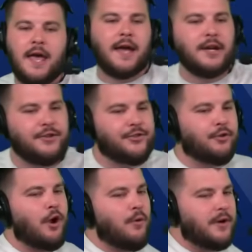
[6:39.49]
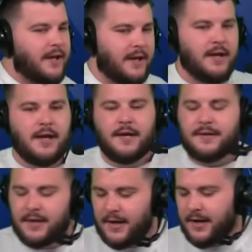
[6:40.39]
and he's throwing it
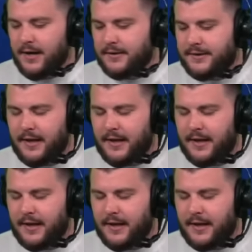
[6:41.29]
to